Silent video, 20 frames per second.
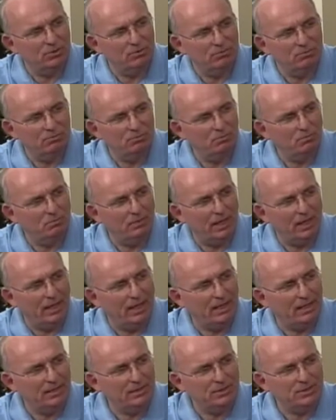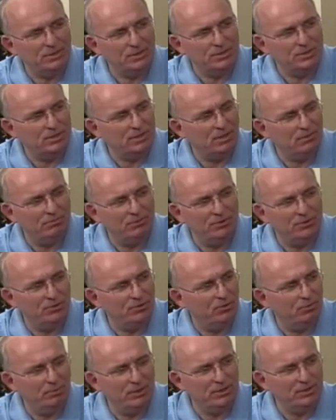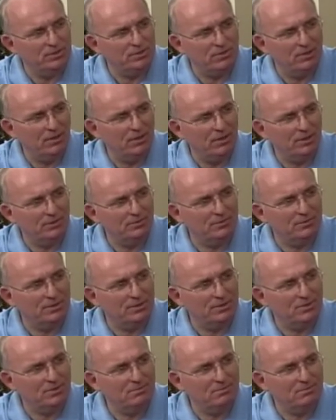you have just suffered a tremendous loss.